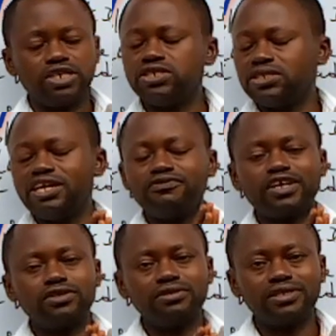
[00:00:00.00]
It's
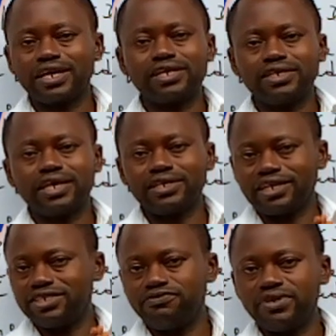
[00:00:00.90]
never targeted at
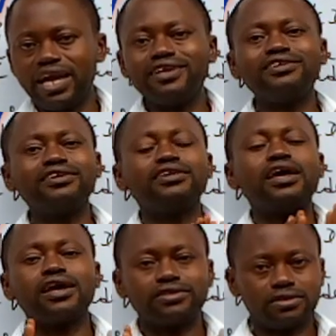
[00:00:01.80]
achieving anything
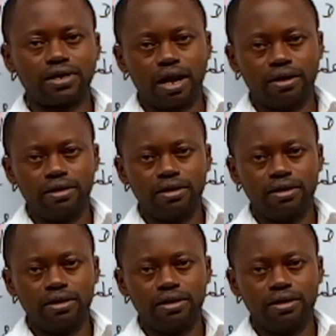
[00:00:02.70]
extra.